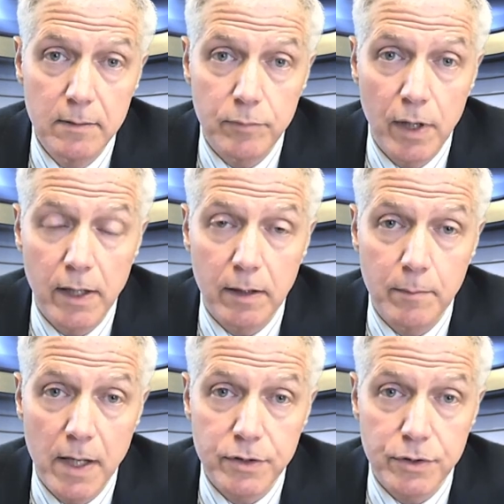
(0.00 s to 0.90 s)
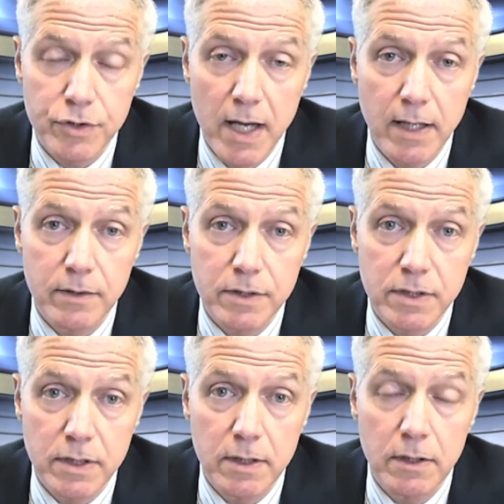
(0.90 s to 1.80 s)
Bronik Masojeda, the
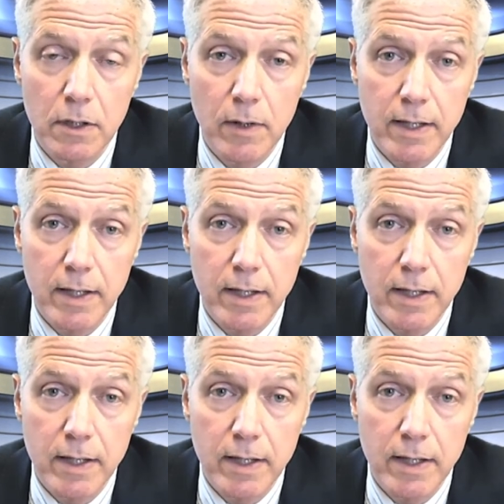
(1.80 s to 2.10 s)
CEO,